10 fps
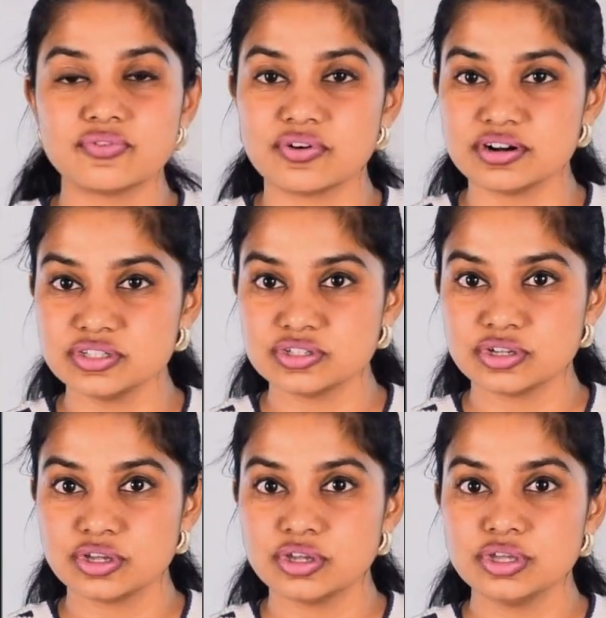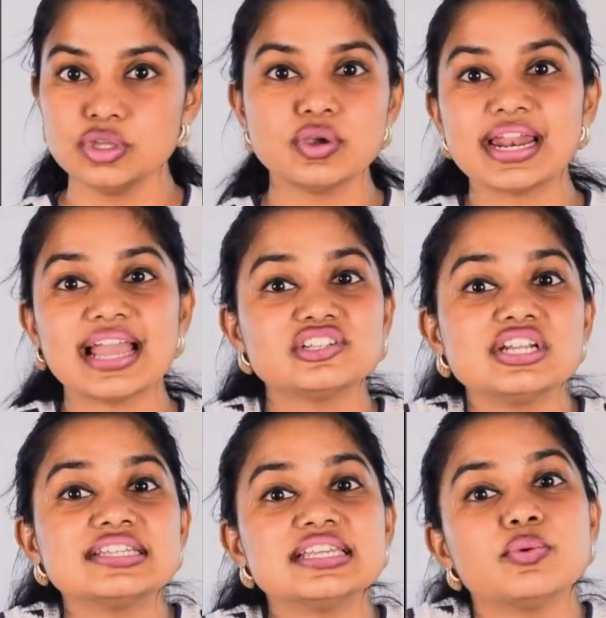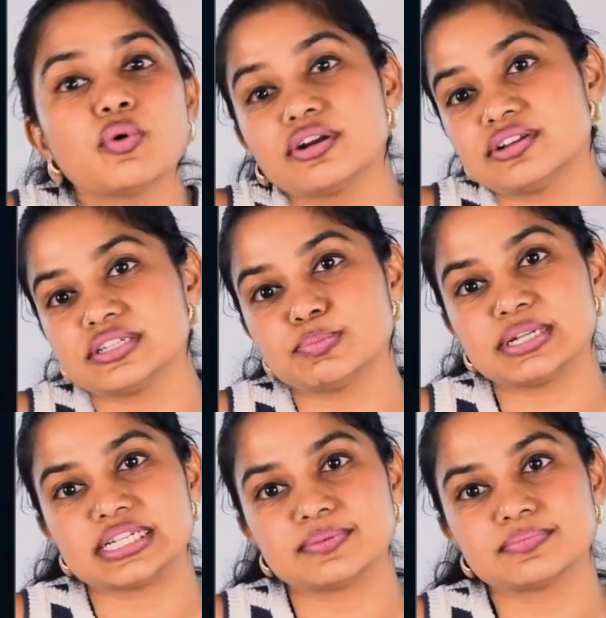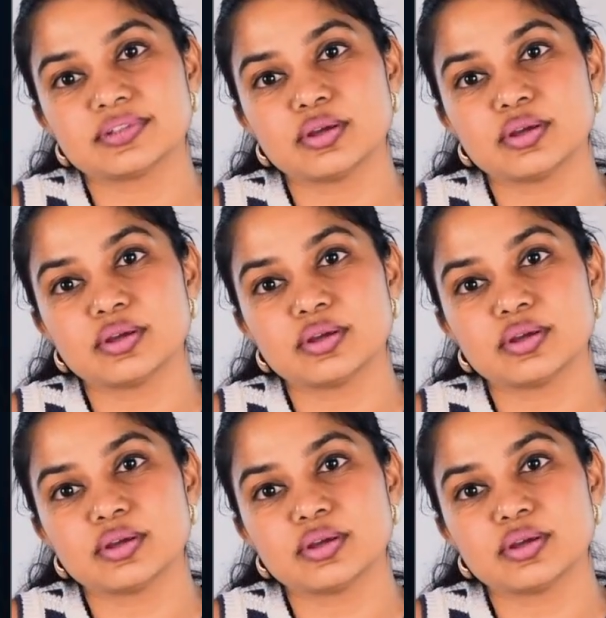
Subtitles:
First, you can actually see what it is building.